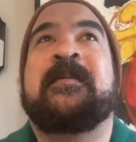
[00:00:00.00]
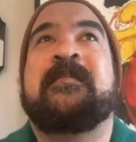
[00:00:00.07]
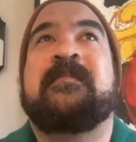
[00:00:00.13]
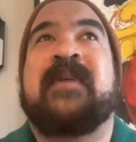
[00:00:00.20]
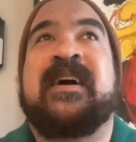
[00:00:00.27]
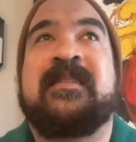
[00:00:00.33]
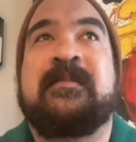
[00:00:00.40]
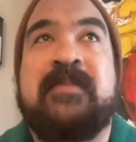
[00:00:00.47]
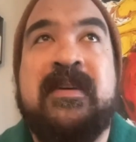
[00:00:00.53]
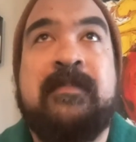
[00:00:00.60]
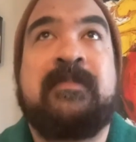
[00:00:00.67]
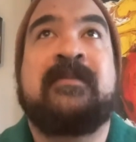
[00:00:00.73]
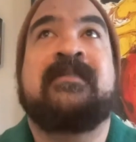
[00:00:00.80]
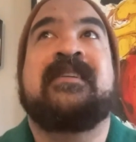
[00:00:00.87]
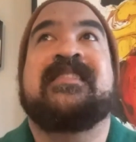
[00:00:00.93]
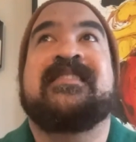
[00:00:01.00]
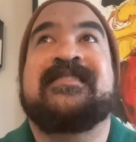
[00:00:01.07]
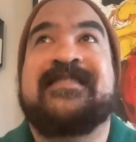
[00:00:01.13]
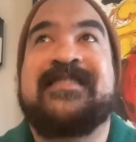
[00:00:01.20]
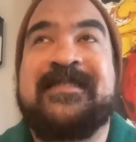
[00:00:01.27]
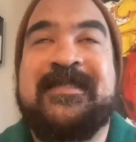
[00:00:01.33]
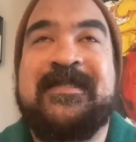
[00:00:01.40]
by the people and the
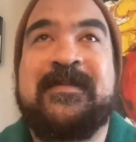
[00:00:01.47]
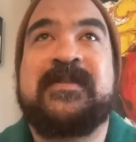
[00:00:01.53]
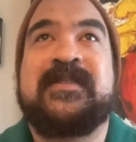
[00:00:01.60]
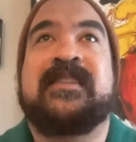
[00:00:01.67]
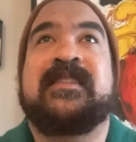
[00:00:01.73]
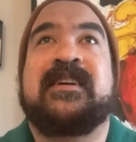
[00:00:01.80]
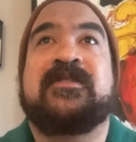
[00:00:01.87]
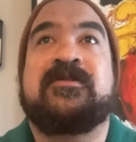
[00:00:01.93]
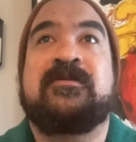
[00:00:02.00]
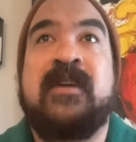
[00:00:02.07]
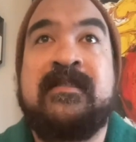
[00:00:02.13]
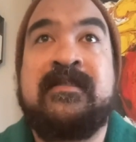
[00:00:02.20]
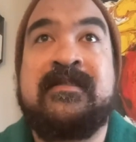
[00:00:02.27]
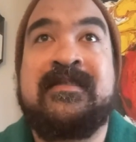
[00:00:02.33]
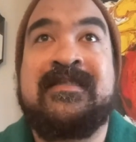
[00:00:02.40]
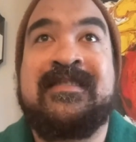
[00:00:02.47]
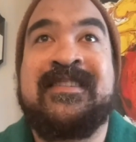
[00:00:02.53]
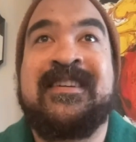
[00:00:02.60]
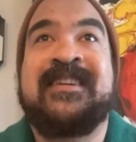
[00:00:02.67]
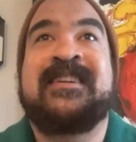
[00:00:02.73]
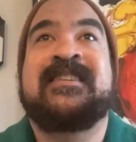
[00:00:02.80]
systems that they trust